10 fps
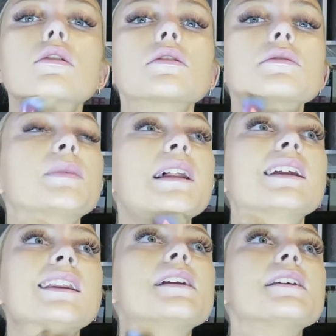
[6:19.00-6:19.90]
Just
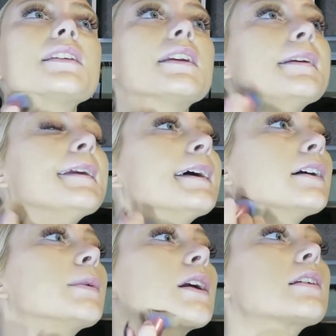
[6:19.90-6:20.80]
blending that down the
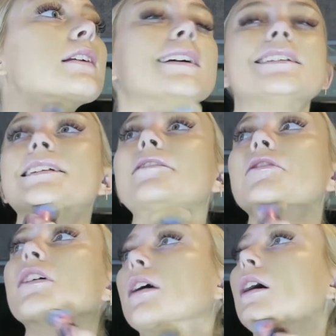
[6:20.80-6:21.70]
neck because it is a
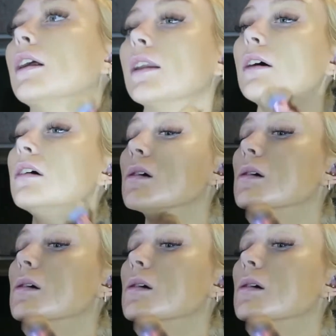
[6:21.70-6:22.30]
different colour.